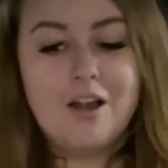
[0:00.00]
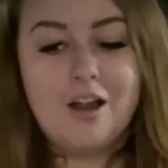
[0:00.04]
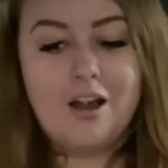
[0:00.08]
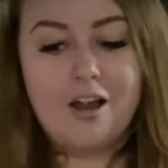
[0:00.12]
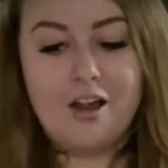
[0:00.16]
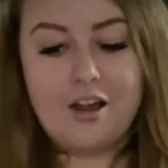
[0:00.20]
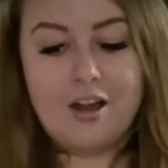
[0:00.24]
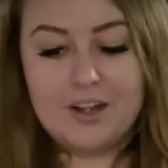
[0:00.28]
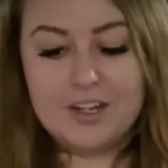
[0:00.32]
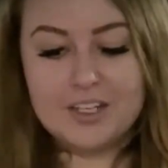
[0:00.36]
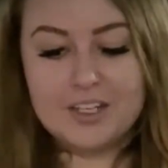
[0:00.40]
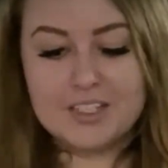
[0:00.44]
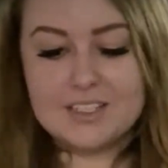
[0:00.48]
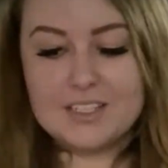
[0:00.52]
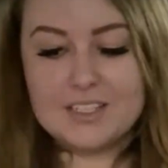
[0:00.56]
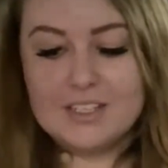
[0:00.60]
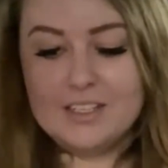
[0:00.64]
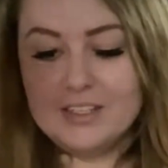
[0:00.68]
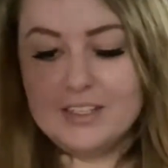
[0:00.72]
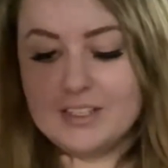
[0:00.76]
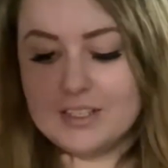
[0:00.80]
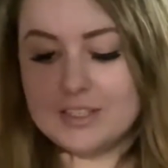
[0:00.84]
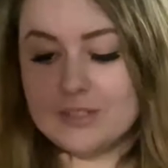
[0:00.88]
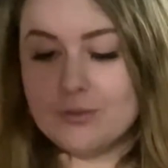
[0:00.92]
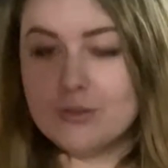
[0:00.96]

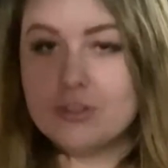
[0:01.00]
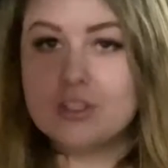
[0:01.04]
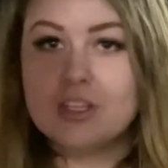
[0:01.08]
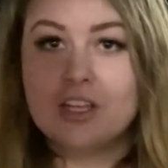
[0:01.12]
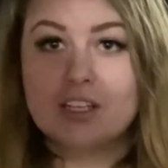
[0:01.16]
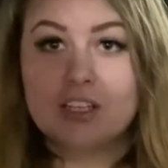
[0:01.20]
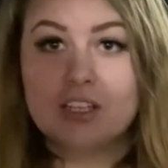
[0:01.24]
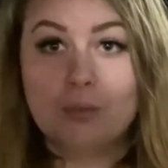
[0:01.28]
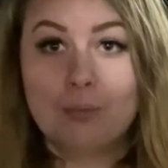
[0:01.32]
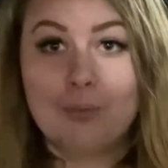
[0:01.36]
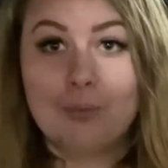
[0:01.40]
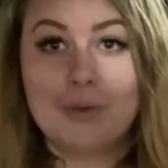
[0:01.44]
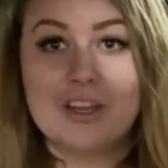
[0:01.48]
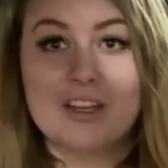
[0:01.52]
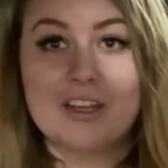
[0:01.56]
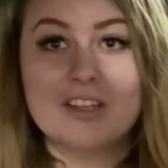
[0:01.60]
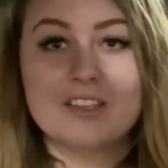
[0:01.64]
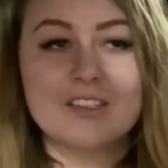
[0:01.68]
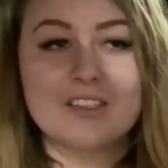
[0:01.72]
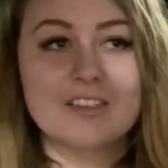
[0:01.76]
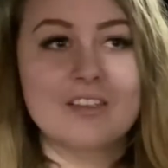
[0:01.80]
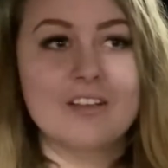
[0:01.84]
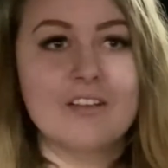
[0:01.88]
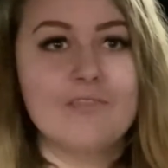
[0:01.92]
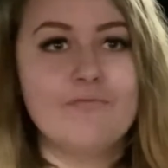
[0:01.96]
honestly, this was like the
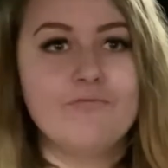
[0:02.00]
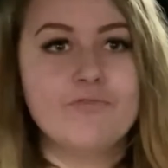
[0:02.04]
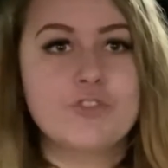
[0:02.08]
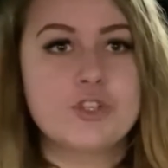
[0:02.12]
biggest